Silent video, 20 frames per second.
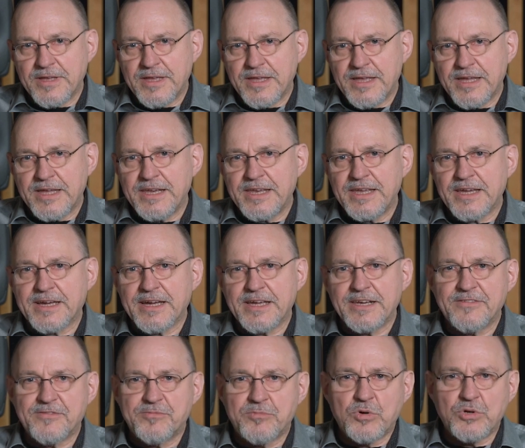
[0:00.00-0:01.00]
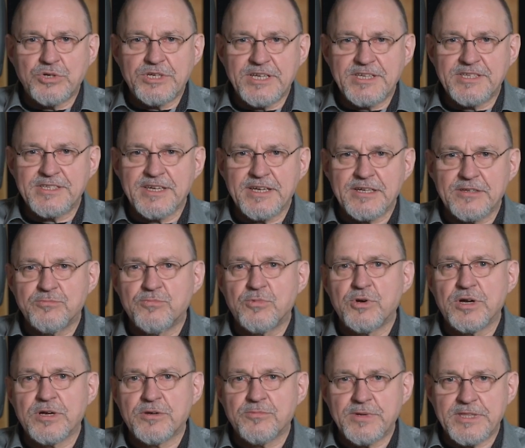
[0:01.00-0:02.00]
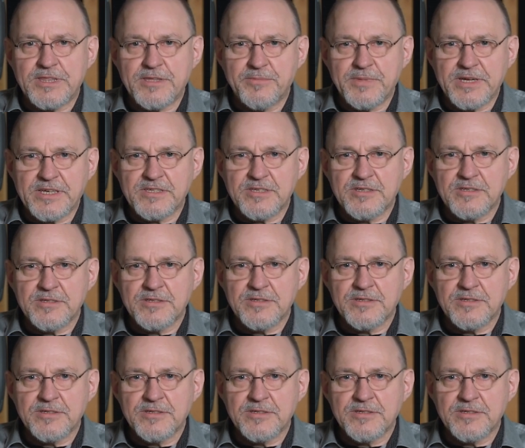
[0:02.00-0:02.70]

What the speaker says: any kind of more detailed work with the mix.